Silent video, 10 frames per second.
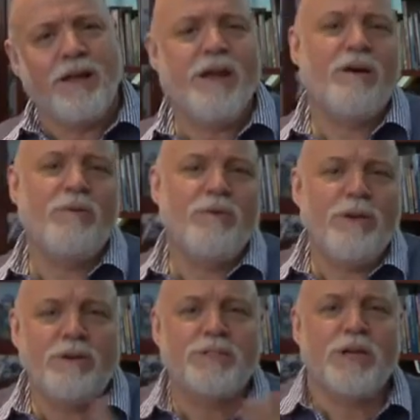Now, when
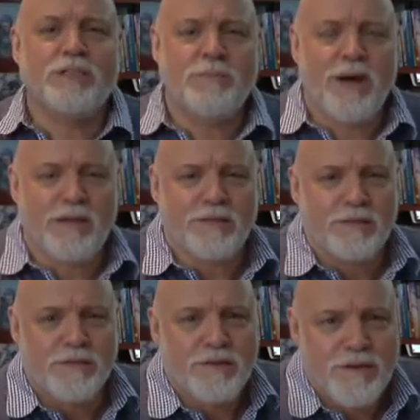you judge a
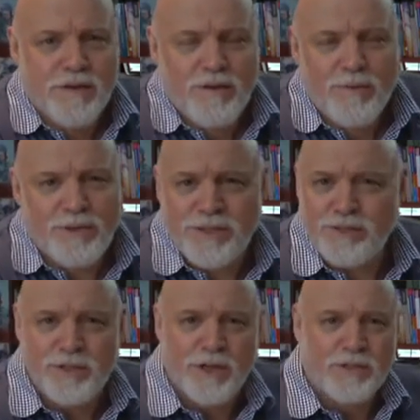pastor, what do
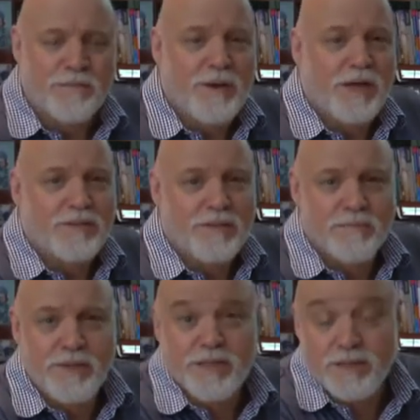you judge a pastor
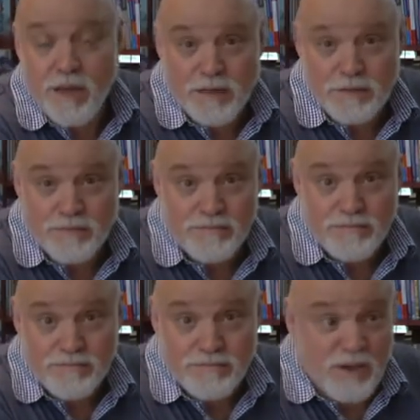based on?
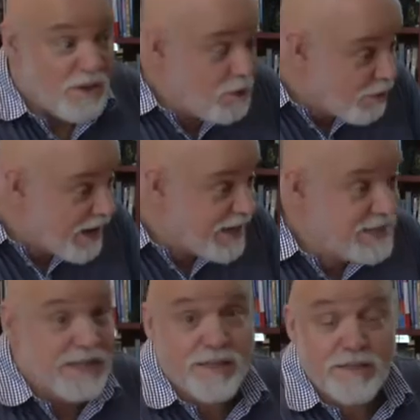Your
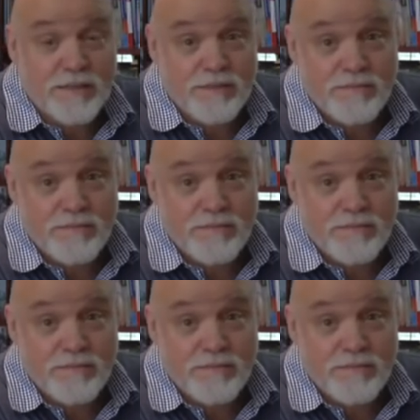ideas